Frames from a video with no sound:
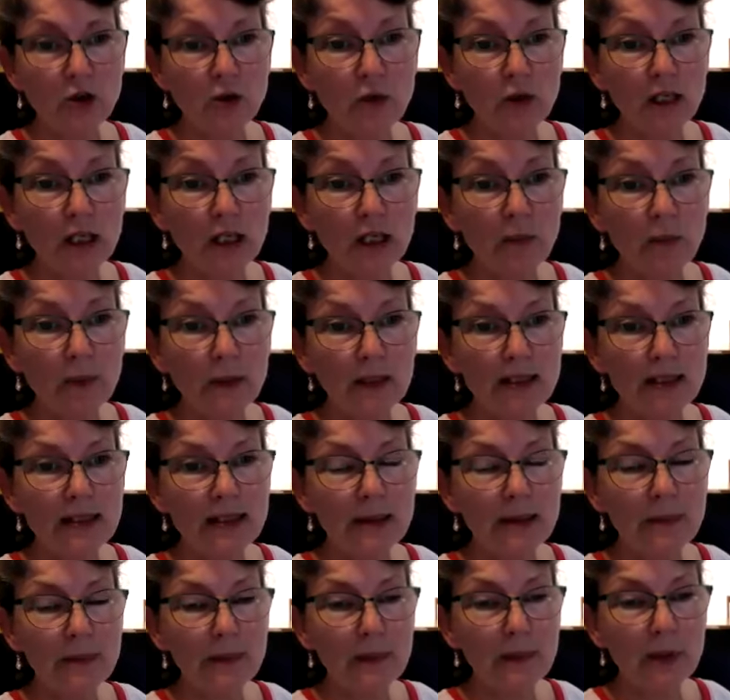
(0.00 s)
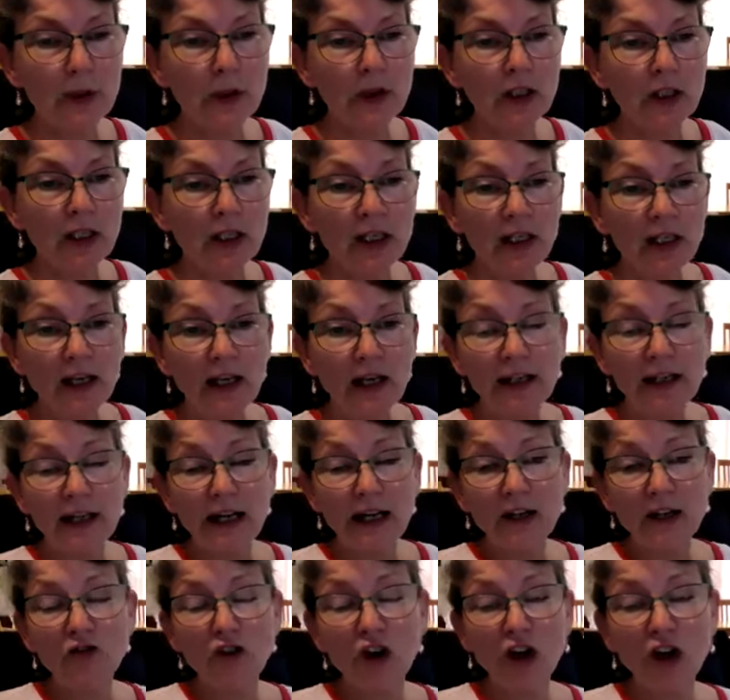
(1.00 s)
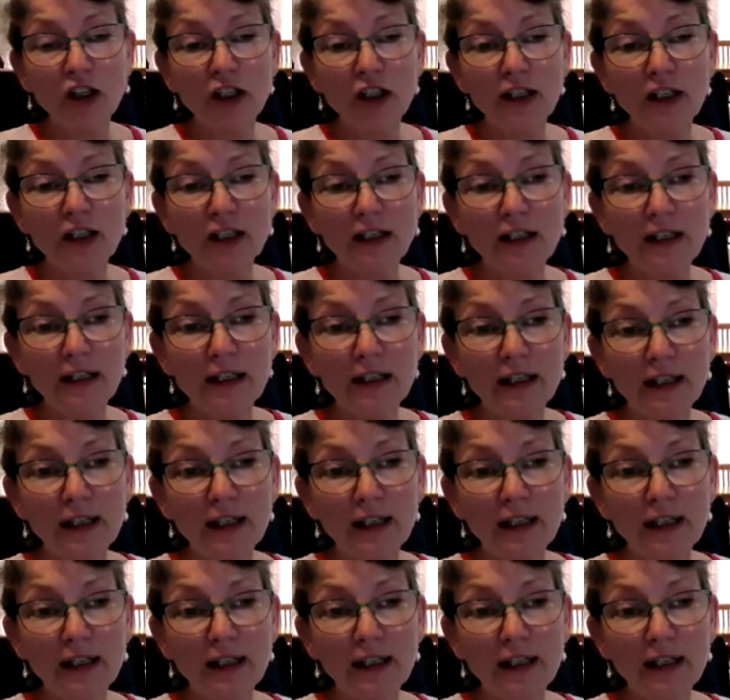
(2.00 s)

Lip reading: So keep it simple. And ironically,